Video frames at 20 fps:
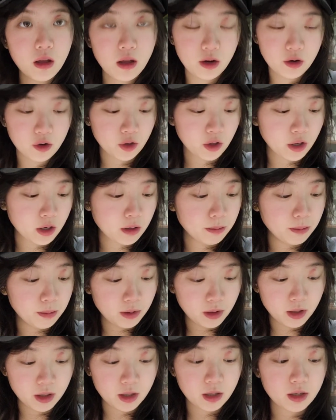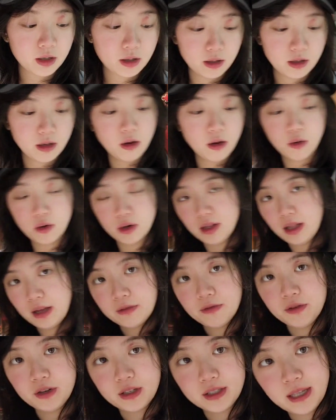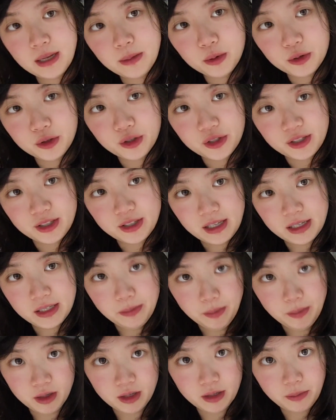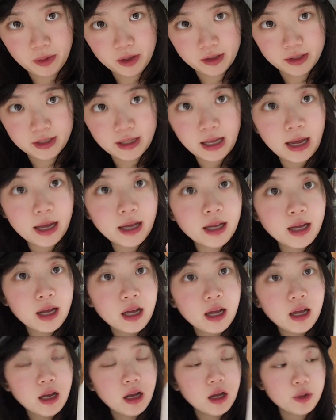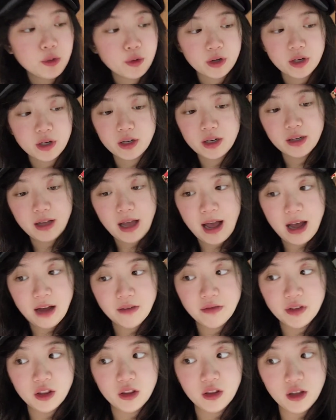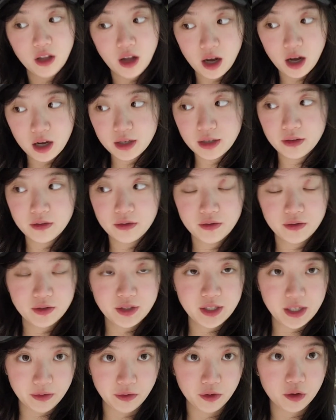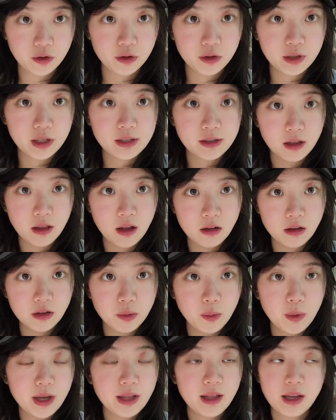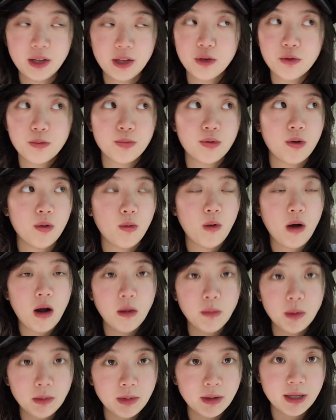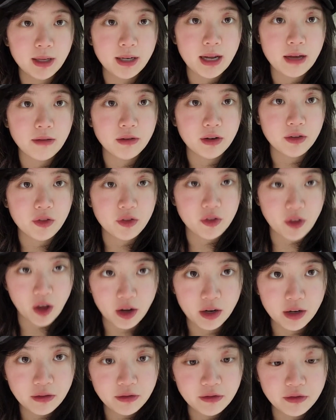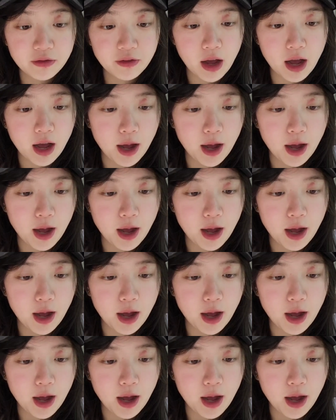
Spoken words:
earlier book, or like for example just this book per se, you're gonna have a lot of difficulties along the way that you probably never thought of,